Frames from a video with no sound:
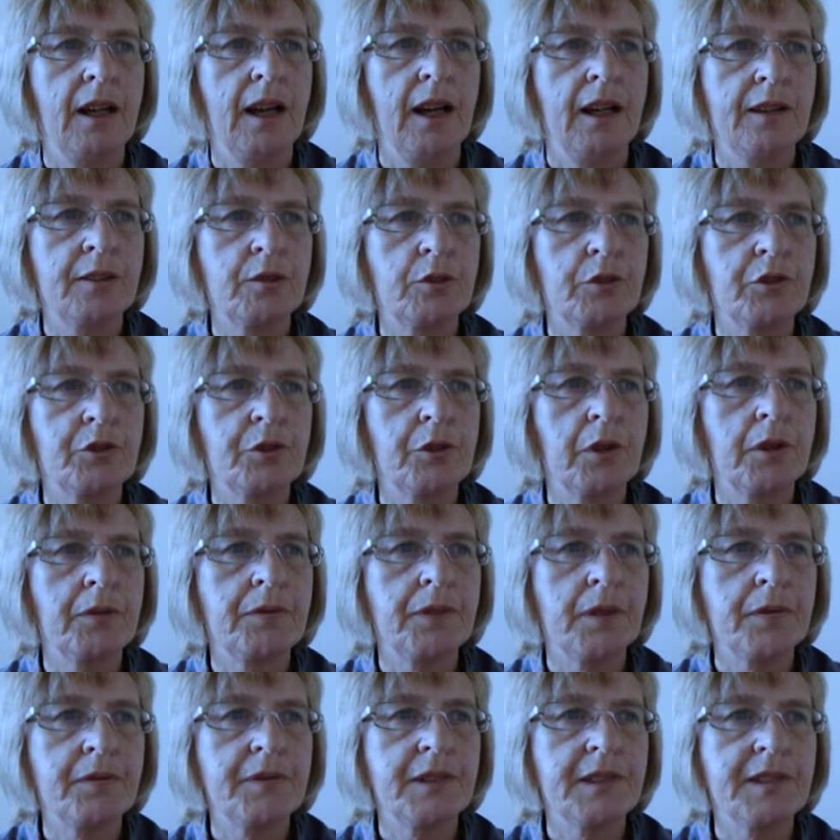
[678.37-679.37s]
and also a
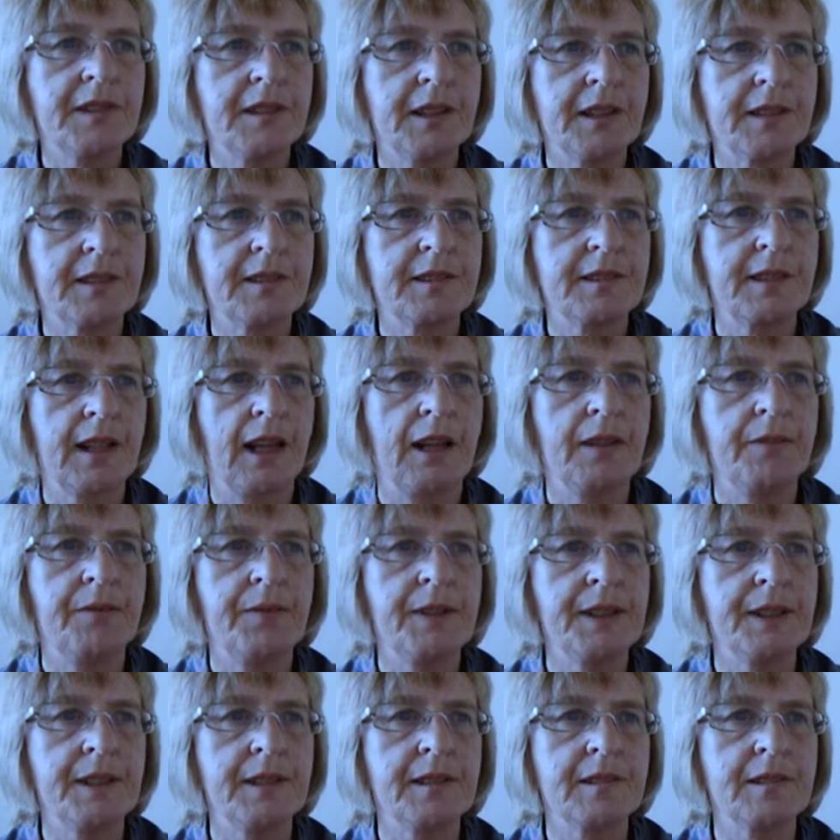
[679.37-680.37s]
56-day
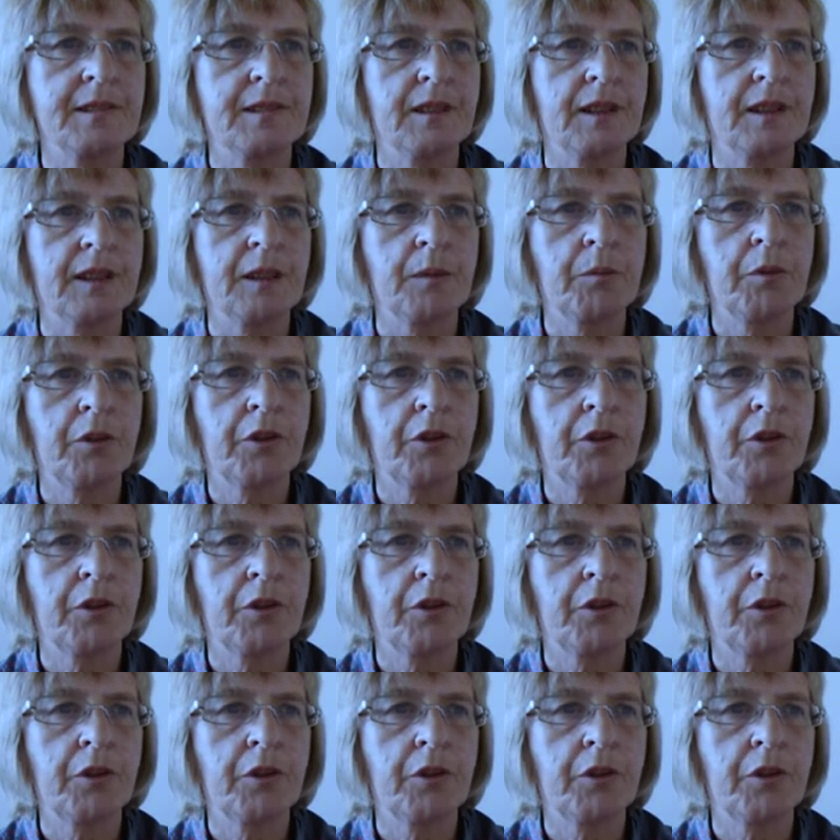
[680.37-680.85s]
feeding study